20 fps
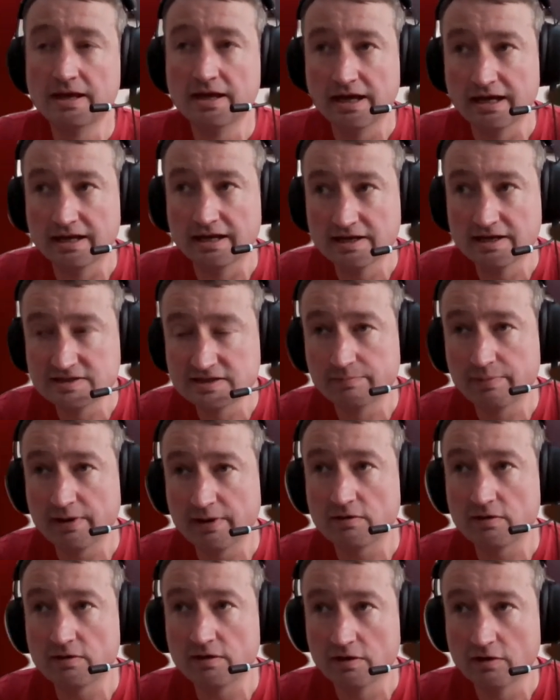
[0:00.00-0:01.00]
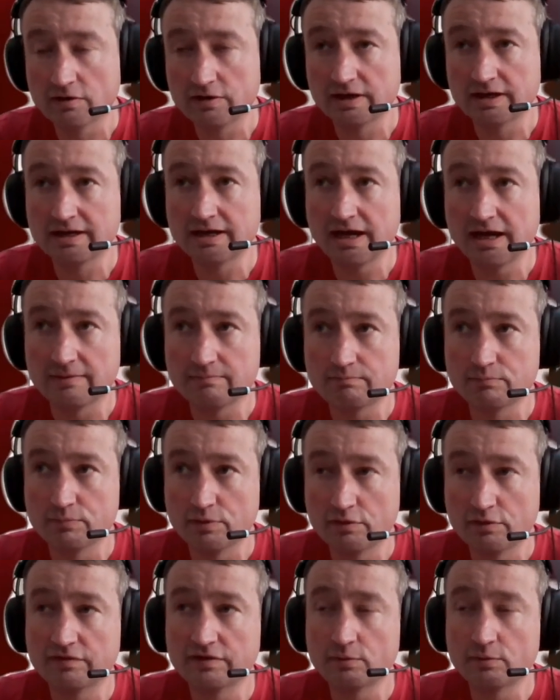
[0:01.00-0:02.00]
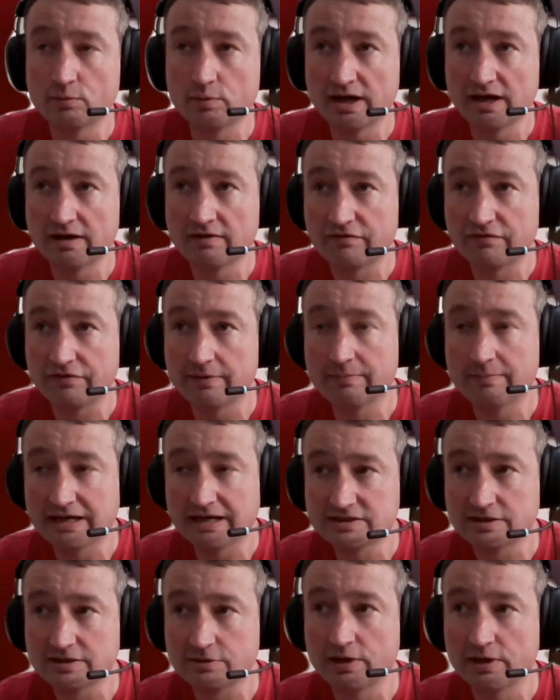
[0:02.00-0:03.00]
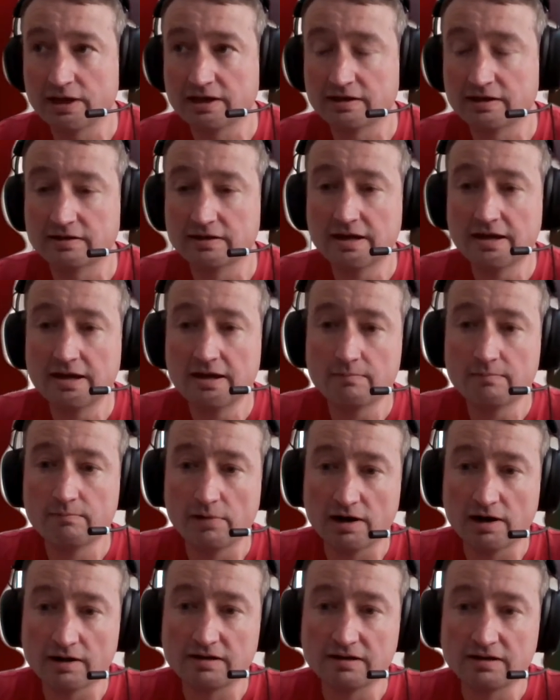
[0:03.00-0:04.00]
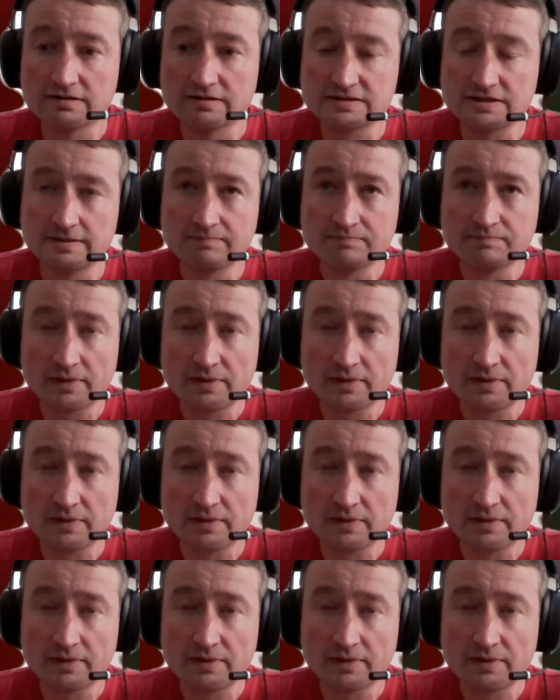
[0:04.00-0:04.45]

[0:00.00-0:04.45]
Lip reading: It is about looking at moving away from antiquated models